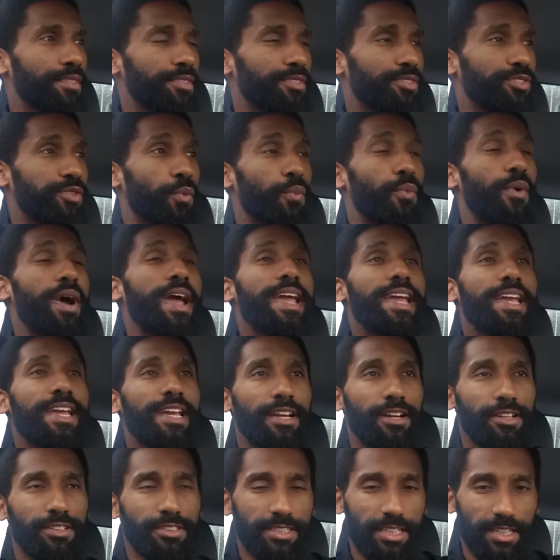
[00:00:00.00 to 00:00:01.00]
way
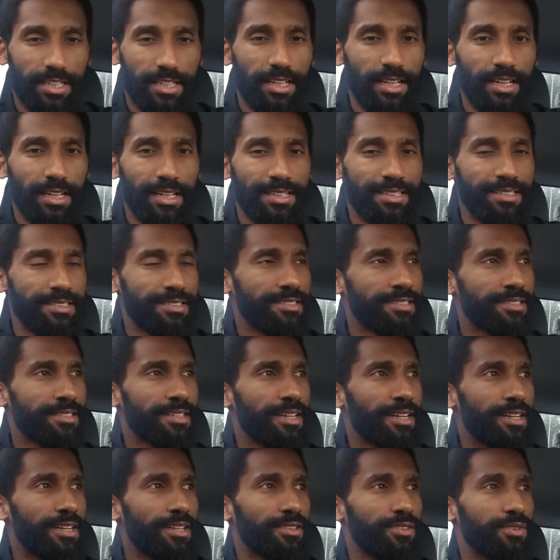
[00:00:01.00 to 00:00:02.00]
he articulates,
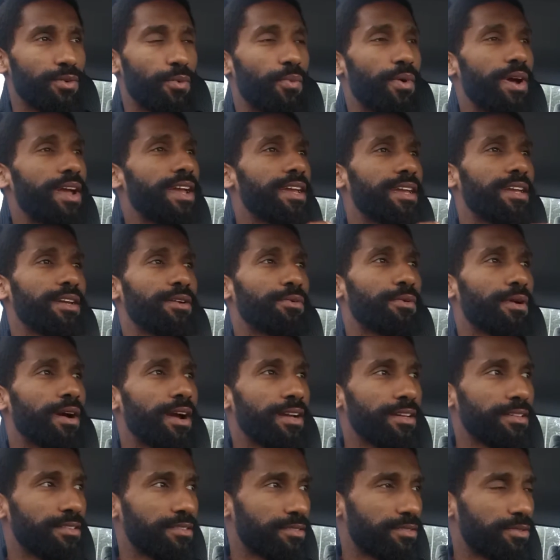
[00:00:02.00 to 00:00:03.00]
the way he
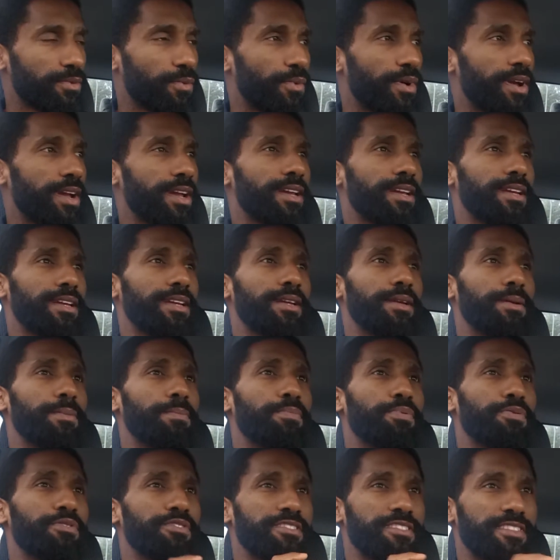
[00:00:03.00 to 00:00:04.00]
writes, the way he
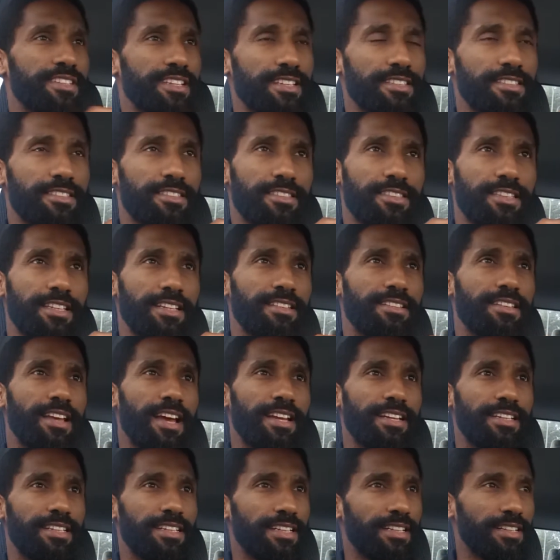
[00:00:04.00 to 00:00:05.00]
presents these
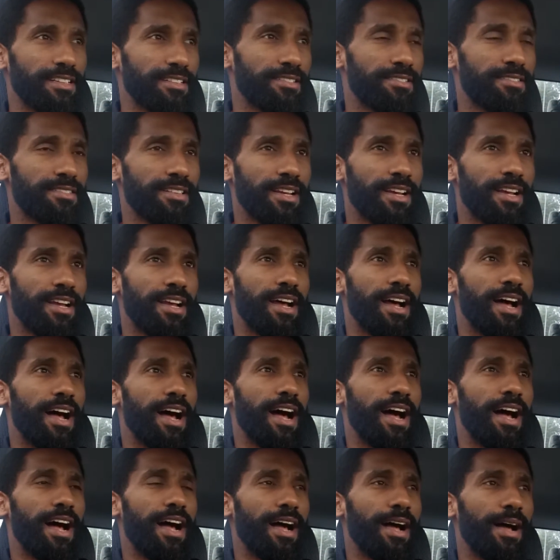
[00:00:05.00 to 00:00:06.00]
ideas.
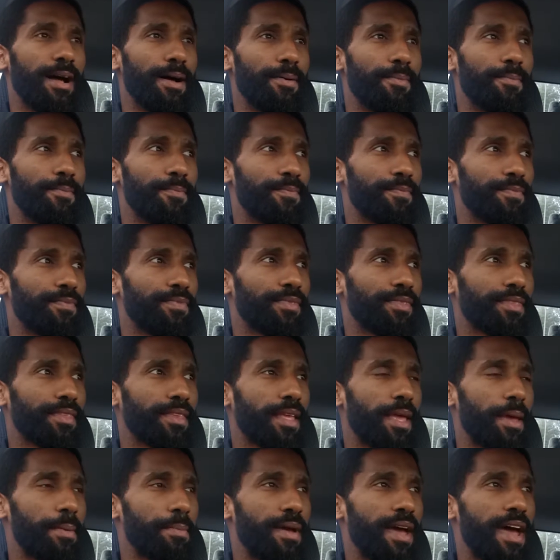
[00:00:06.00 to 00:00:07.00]
I
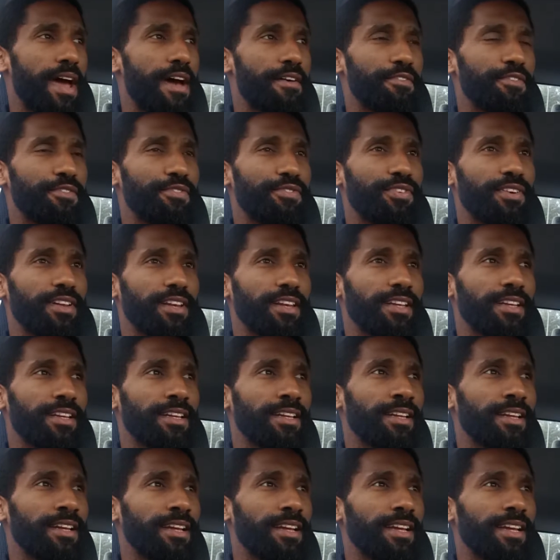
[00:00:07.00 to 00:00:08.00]
have a
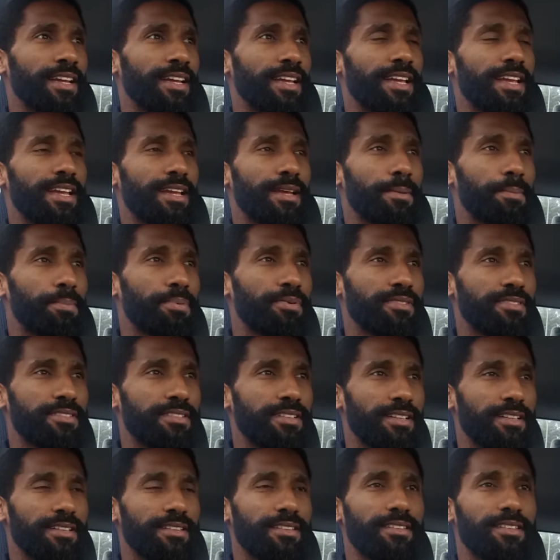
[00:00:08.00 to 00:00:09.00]
feeling he could
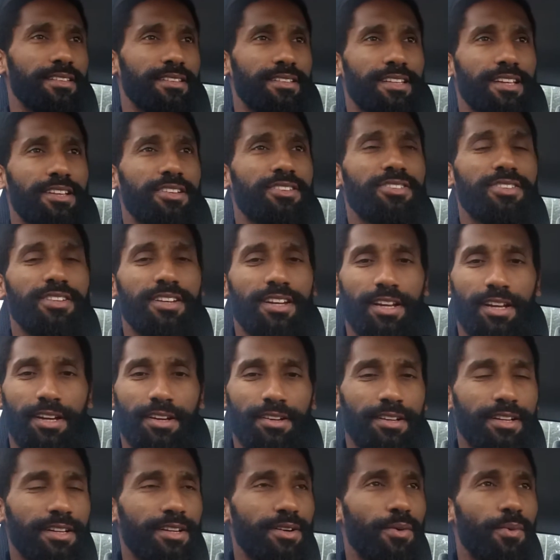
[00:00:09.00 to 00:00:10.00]
present the
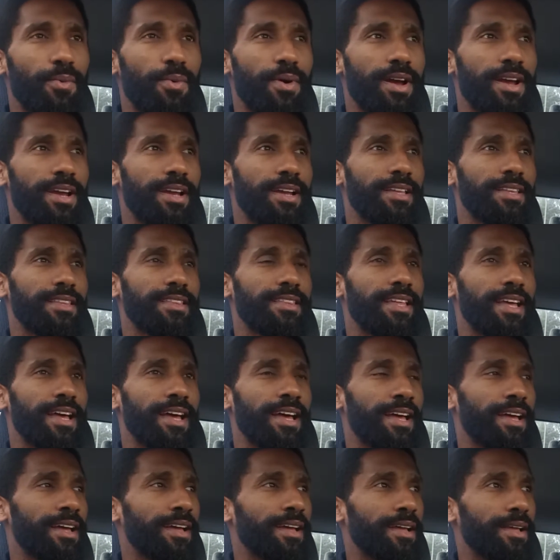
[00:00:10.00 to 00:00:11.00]
dictionary in a way
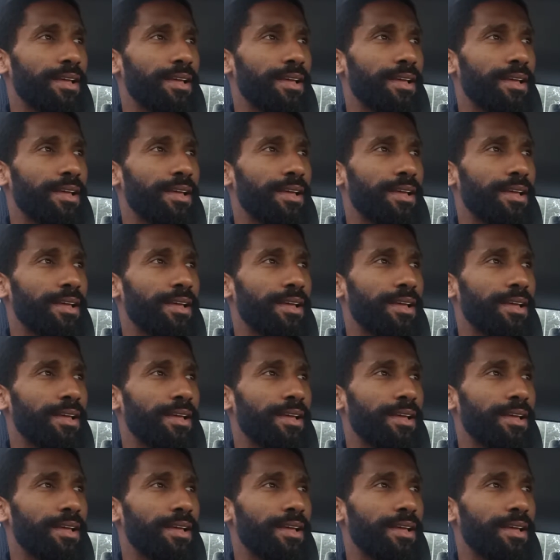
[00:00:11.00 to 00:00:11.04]
that